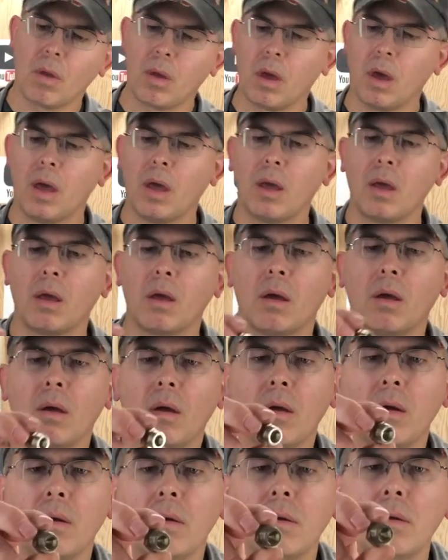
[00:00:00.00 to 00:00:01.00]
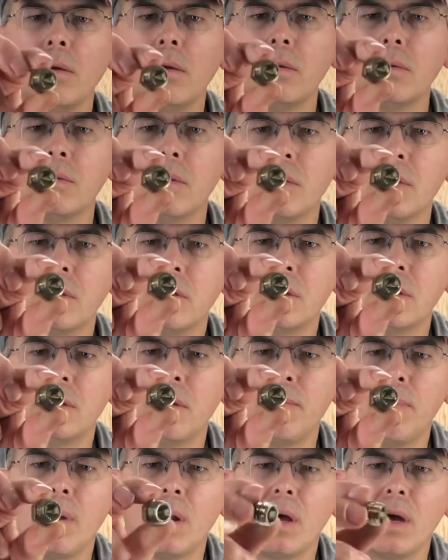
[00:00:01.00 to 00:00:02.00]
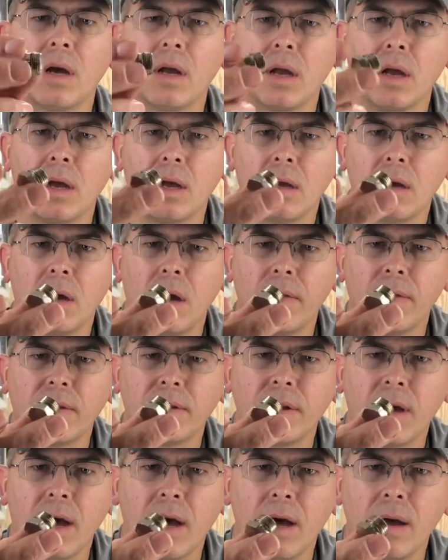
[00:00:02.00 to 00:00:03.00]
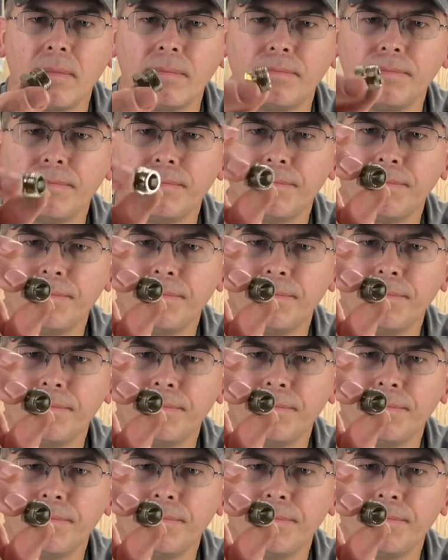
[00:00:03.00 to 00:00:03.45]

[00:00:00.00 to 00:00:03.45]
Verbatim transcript: Okay, so this is the plug on the top.